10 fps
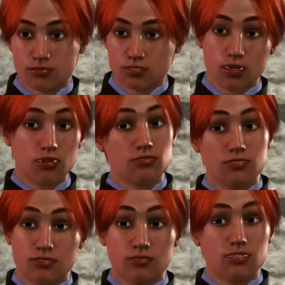No,
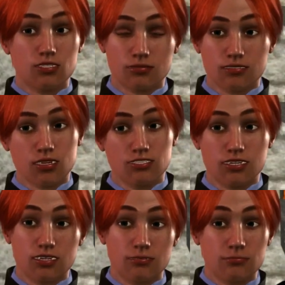I've never
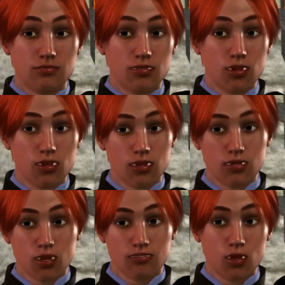seen him,
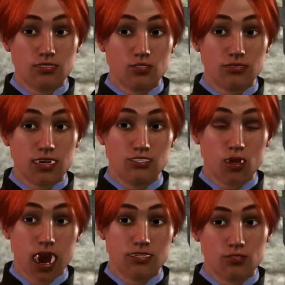but I hope to do
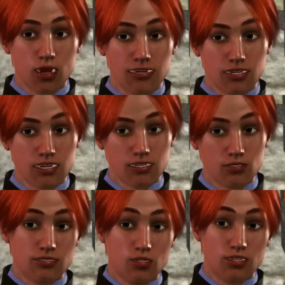so on Wednesday at
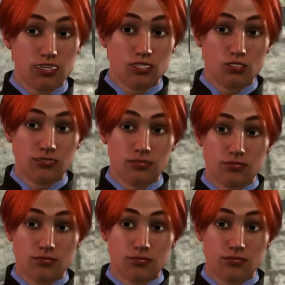the coronation.